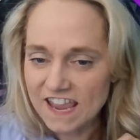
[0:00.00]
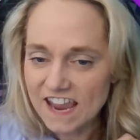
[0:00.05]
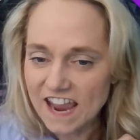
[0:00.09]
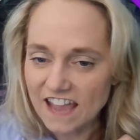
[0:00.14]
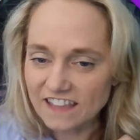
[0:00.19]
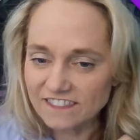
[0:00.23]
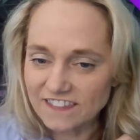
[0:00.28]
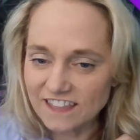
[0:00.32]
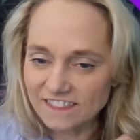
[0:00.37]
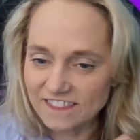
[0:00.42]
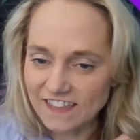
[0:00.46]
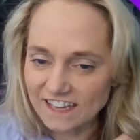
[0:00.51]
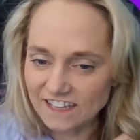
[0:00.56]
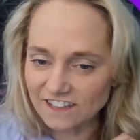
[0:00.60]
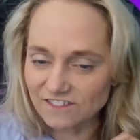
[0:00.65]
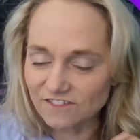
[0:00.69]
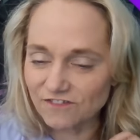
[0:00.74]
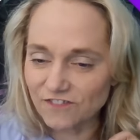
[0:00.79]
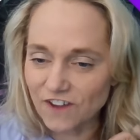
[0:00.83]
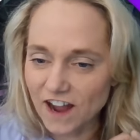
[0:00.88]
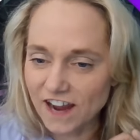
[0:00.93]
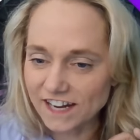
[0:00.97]
And then they can
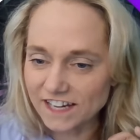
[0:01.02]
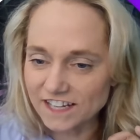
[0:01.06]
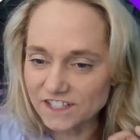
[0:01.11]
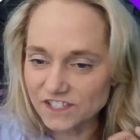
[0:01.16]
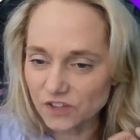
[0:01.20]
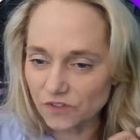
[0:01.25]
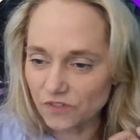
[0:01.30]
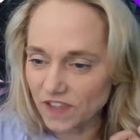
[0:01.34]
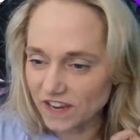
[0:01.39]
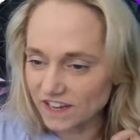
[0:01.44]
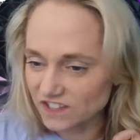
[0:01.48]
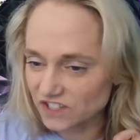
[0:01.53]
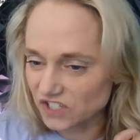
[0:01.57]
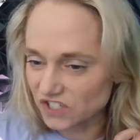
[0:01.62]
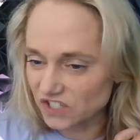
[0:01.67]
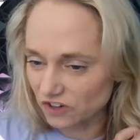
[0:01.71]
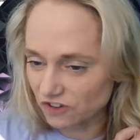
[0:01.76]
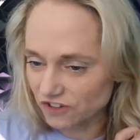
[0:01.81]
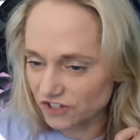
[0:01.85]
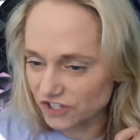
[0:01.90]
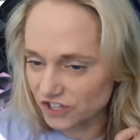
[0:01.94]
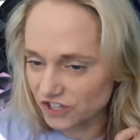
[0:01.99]
find, so they can
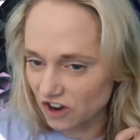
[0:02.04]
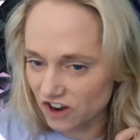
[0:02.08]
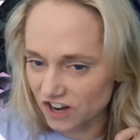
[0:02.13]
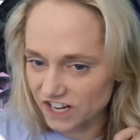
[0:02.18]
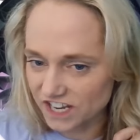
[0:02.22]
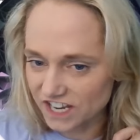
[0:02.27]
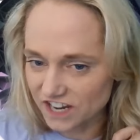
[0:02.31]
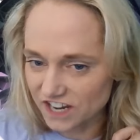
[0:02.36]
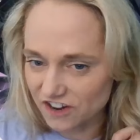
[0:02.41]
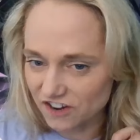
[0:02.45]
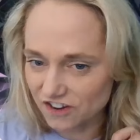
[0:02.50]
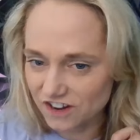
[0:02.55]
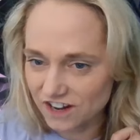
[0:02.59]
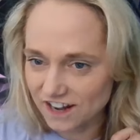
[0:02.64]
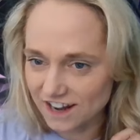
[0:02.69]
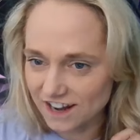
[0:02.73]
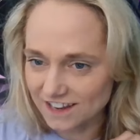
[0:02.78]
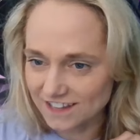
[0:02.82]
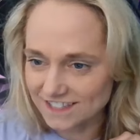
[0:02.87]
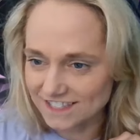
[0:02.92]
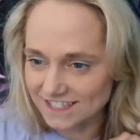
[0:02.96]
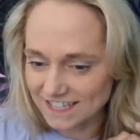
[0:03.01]
search on here, and
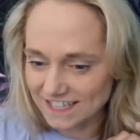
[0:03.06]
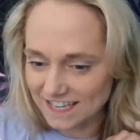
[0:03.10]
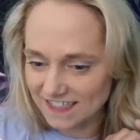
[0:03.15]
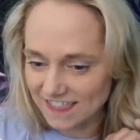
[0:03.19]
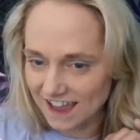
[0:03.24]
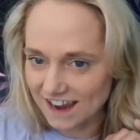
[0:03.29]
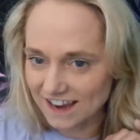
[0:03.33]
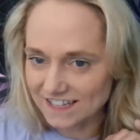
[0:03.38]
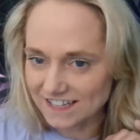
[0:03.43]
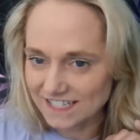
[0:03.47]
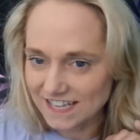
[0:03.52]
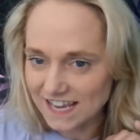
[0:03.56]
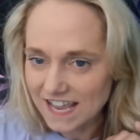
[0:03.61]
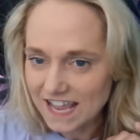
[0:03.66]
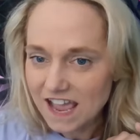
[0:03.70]
I can see that.